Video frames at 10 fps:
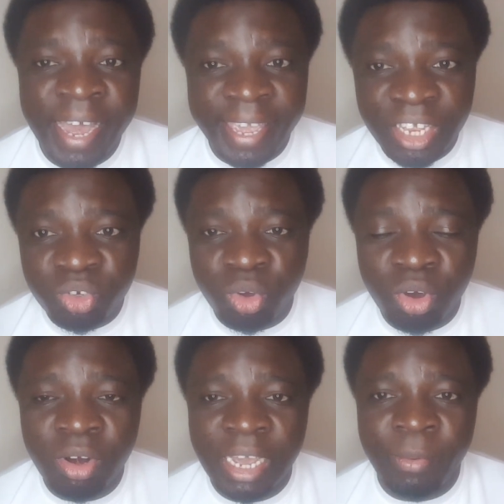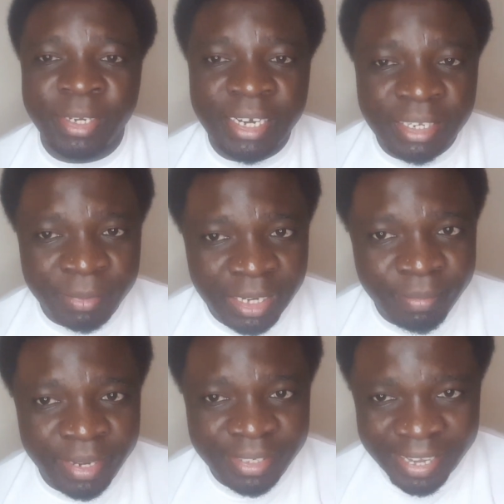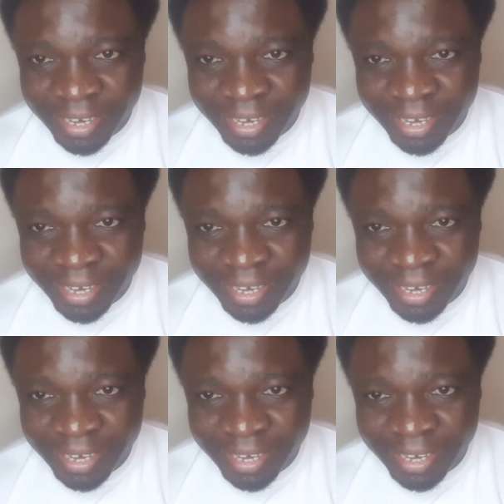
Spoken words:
Again, to all our channel subscribers